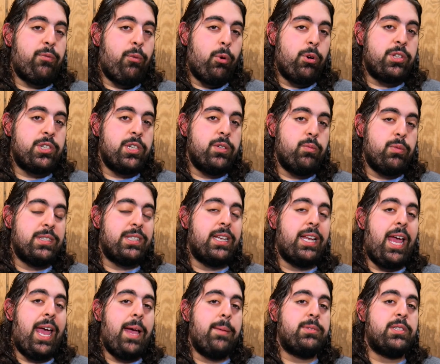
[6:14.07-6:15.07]
Fortune was
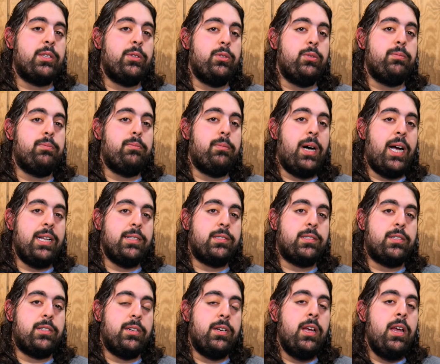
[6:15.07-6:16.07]
an absolute
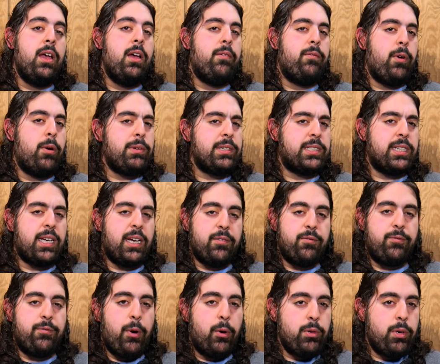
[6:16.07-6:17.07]
monster, focusing on
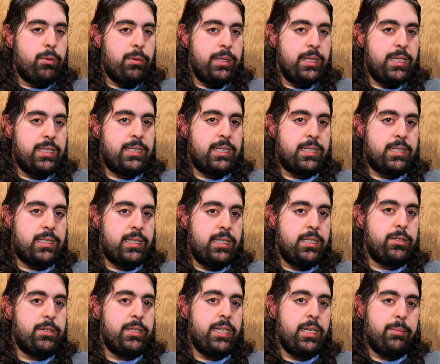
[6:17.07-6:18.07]
photorealistic
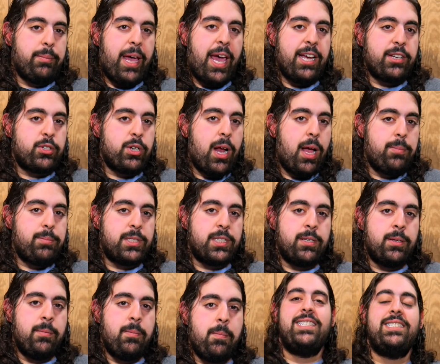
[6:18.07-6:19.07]
scenery and
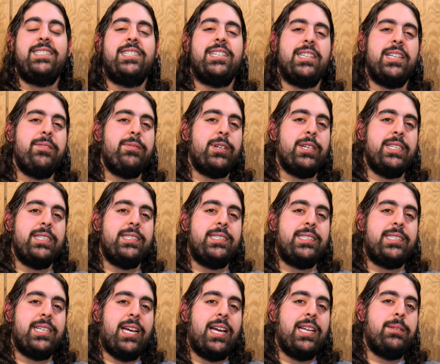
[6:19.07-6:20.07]
backdrops, delivering
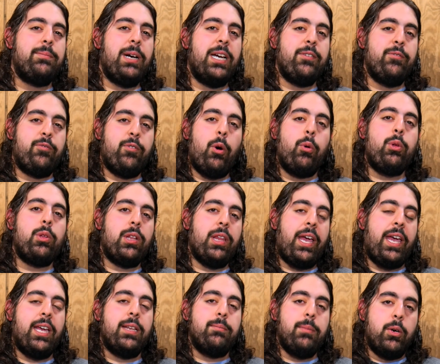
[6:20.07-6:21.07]
dynamite vocal
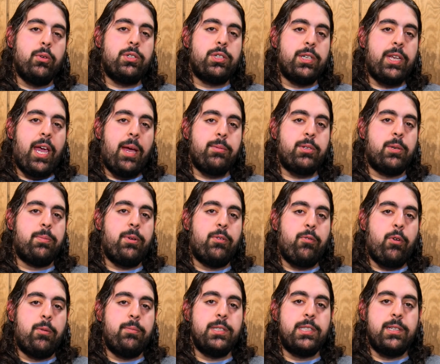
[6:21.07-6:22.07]
and motion capture
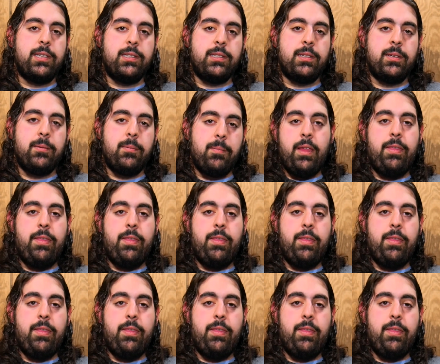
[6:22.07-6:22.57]
performances.